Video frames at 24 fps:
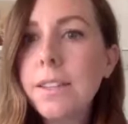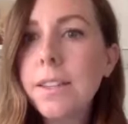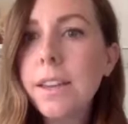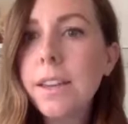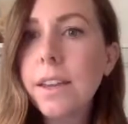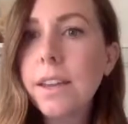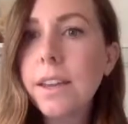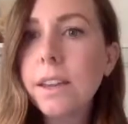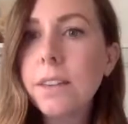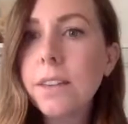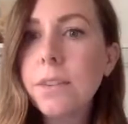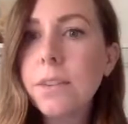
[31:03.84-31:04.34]

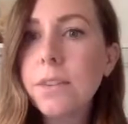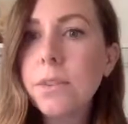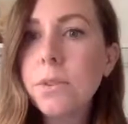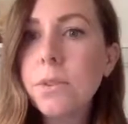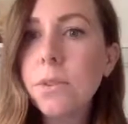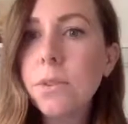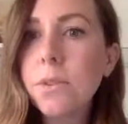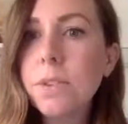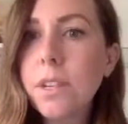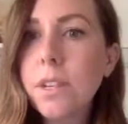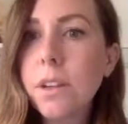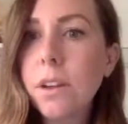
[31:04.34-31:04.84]
a
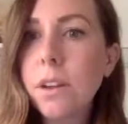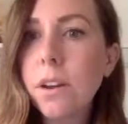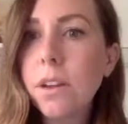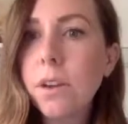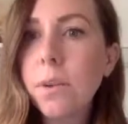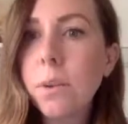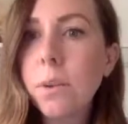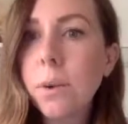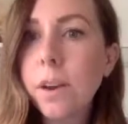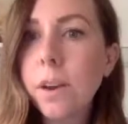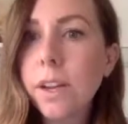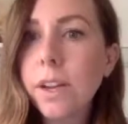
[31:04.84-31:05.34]
consultant
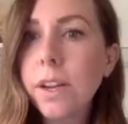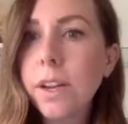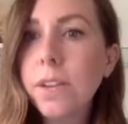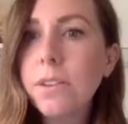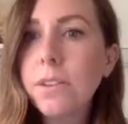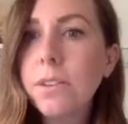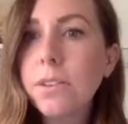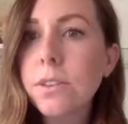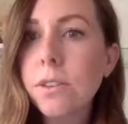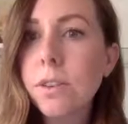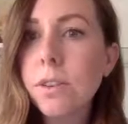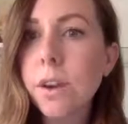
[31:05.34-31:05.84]
on
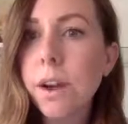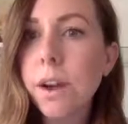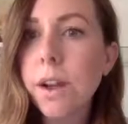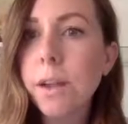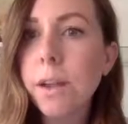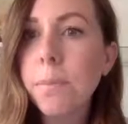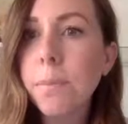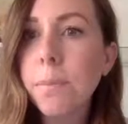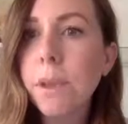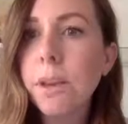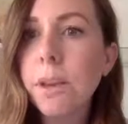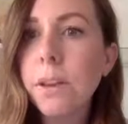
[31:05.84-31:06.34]
organized
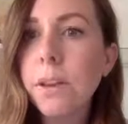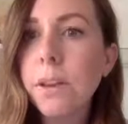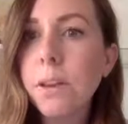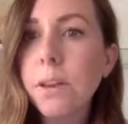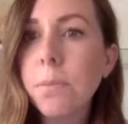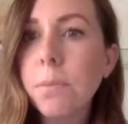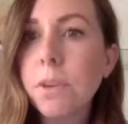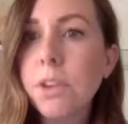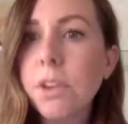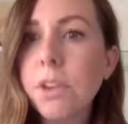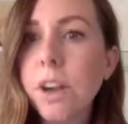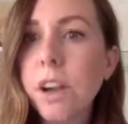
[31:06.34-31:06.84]
crime and
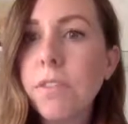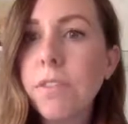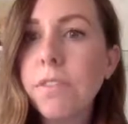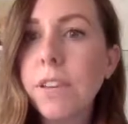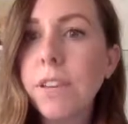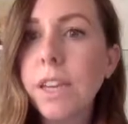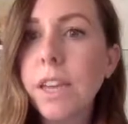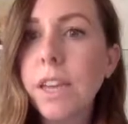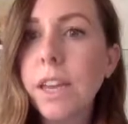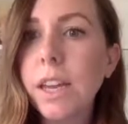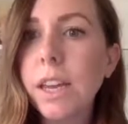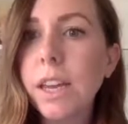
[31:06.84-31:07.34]
human
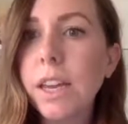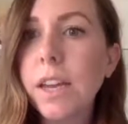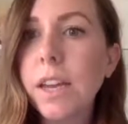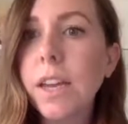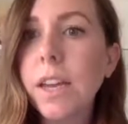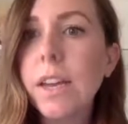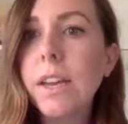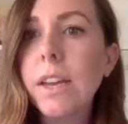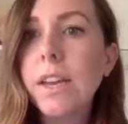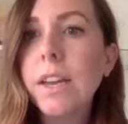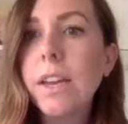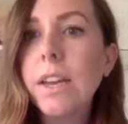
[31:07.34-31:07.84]
trafficking.
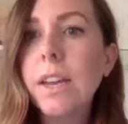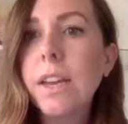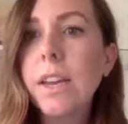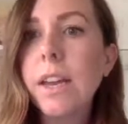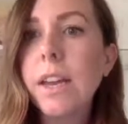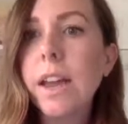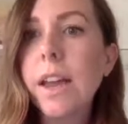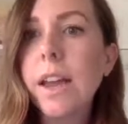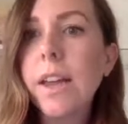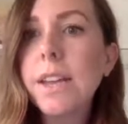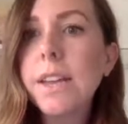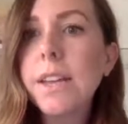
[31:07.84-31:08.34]

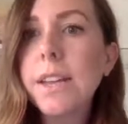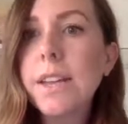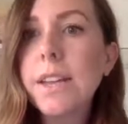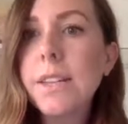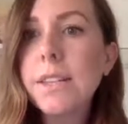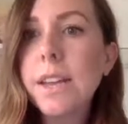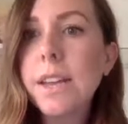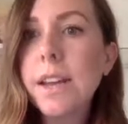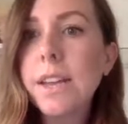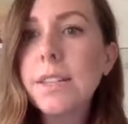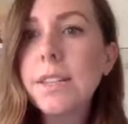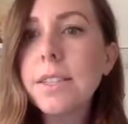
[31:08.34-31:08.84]
And he's
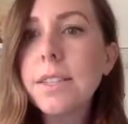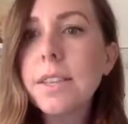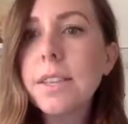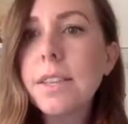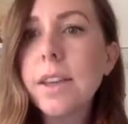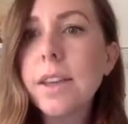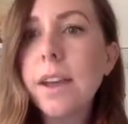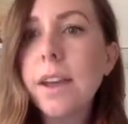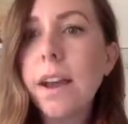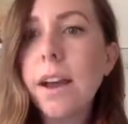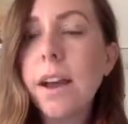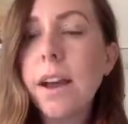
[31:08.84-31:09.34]

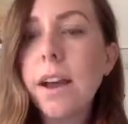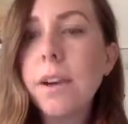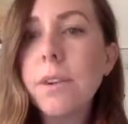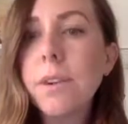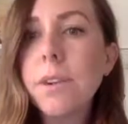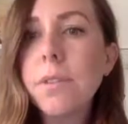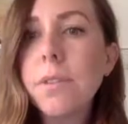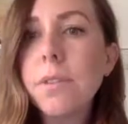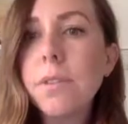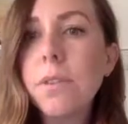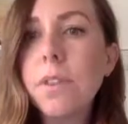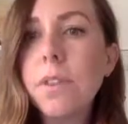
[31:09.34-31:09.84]
asking how
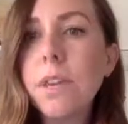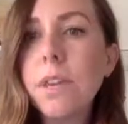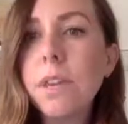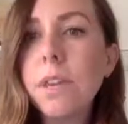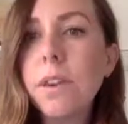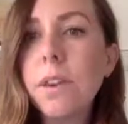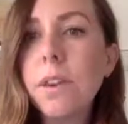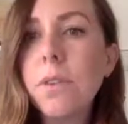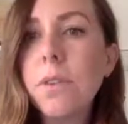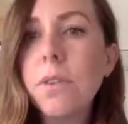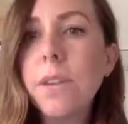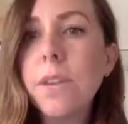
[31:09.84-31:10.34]
you think
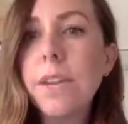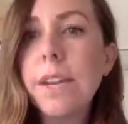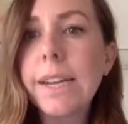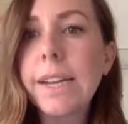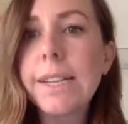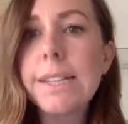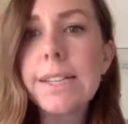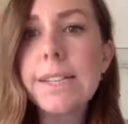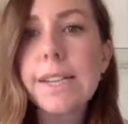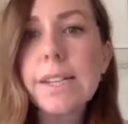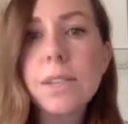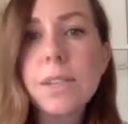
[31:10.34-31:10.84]

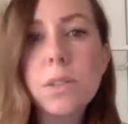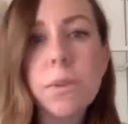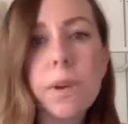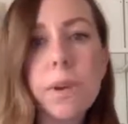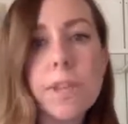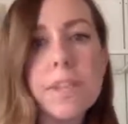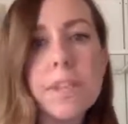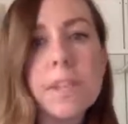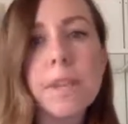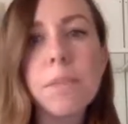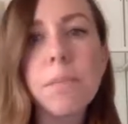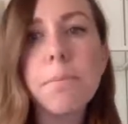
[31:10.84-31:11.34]
COVID-19 is
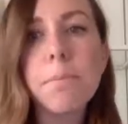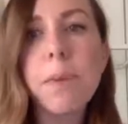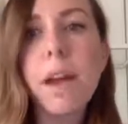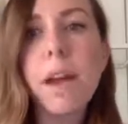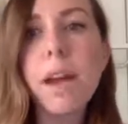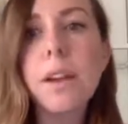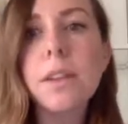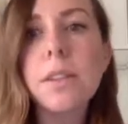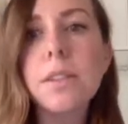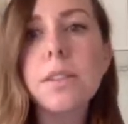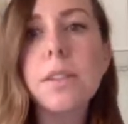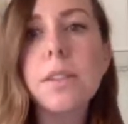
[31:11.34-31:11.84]
going to
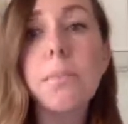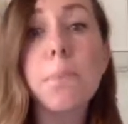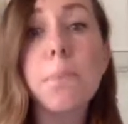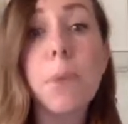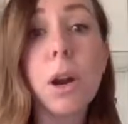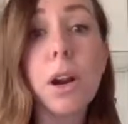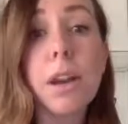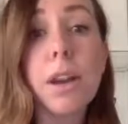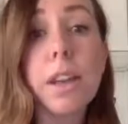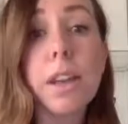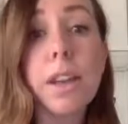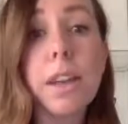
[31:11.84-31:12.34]
impact the
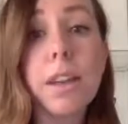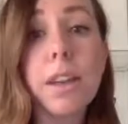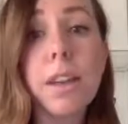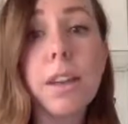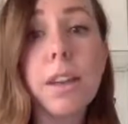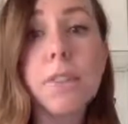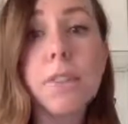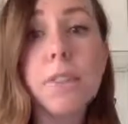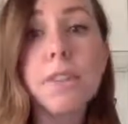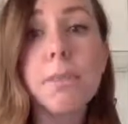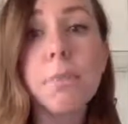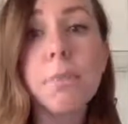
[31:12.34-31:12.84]
market
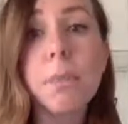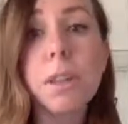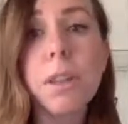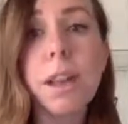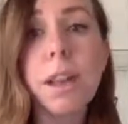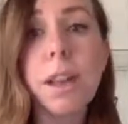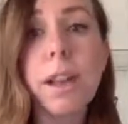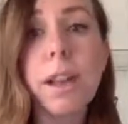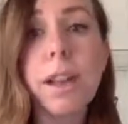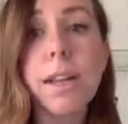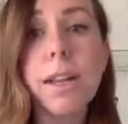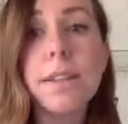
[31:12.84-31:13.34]
of
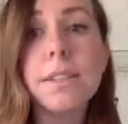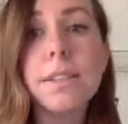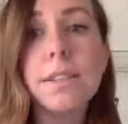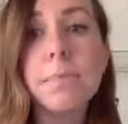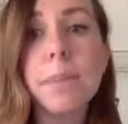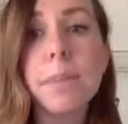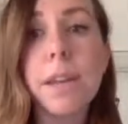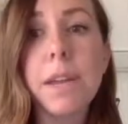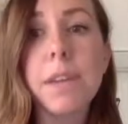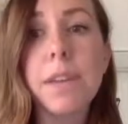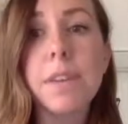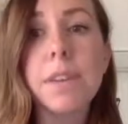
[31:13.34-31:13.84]
supply and
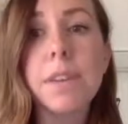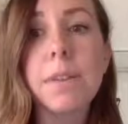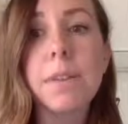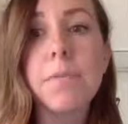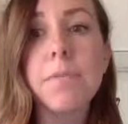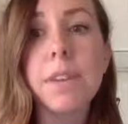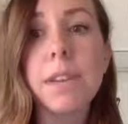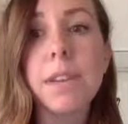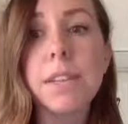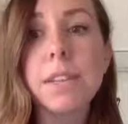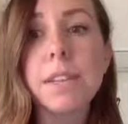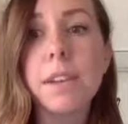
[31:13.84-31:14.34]
demand of
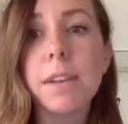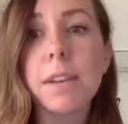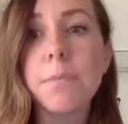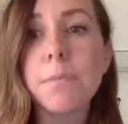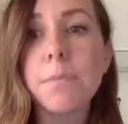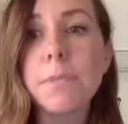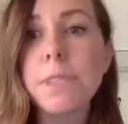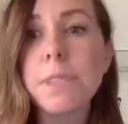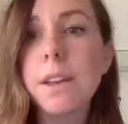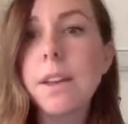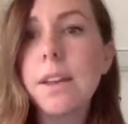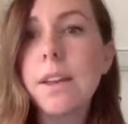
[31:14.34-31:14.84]

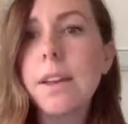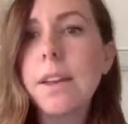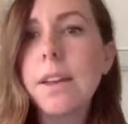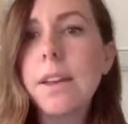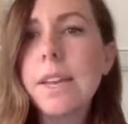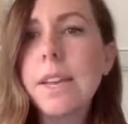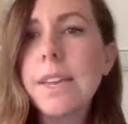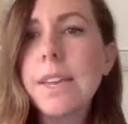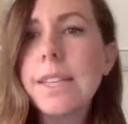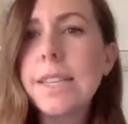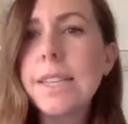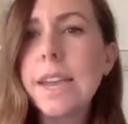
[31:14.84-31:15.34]
victims.
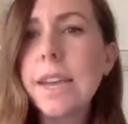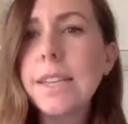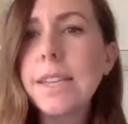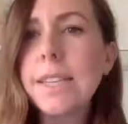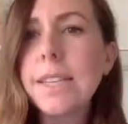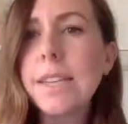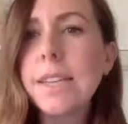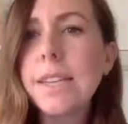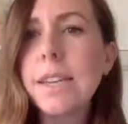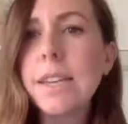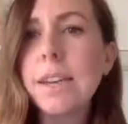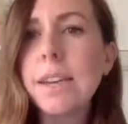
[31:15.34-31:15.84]
He's
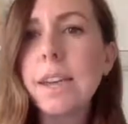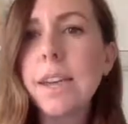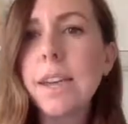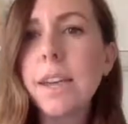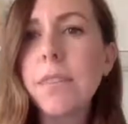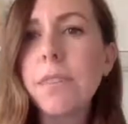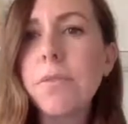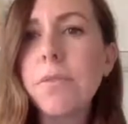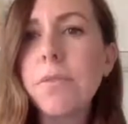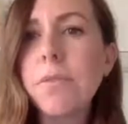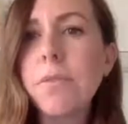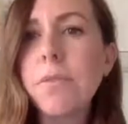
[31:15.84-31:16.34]
asking
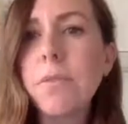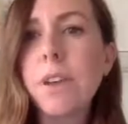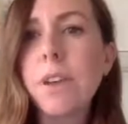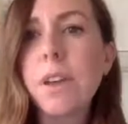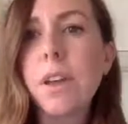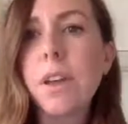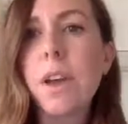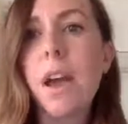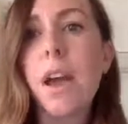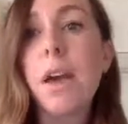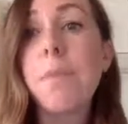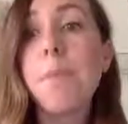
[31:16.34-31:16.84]
if
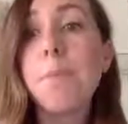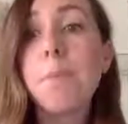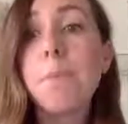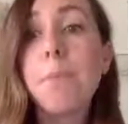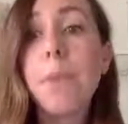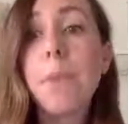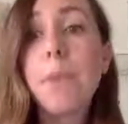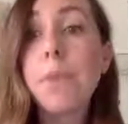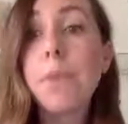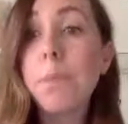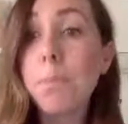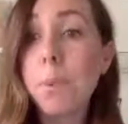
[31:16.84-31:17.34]

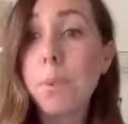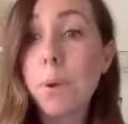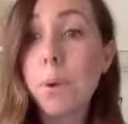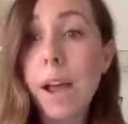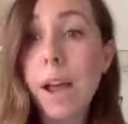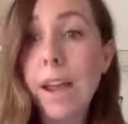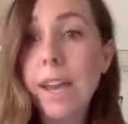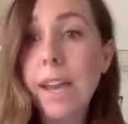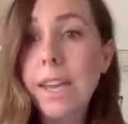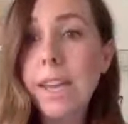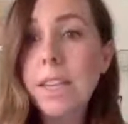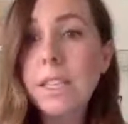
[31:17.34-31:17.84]
the
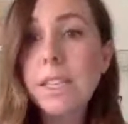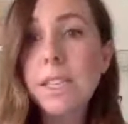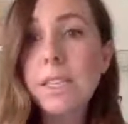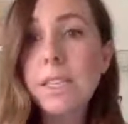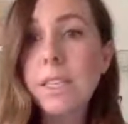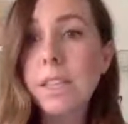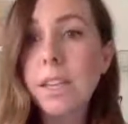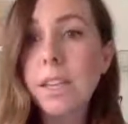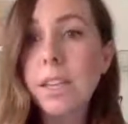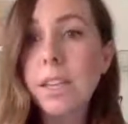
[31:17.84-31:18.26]
price